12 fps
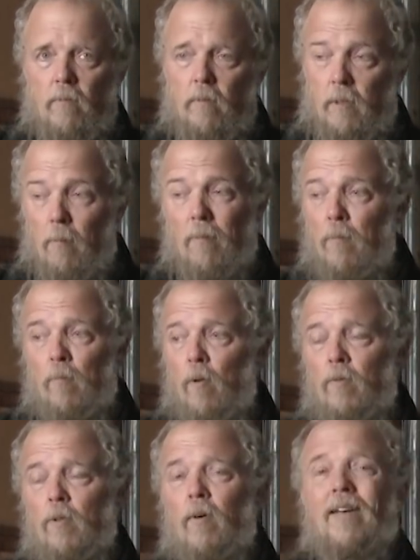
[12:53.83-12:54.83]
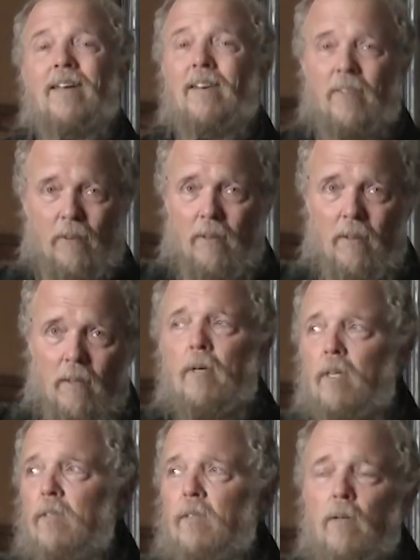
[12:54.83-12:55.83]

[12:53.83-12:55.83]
Some of them won't join anything because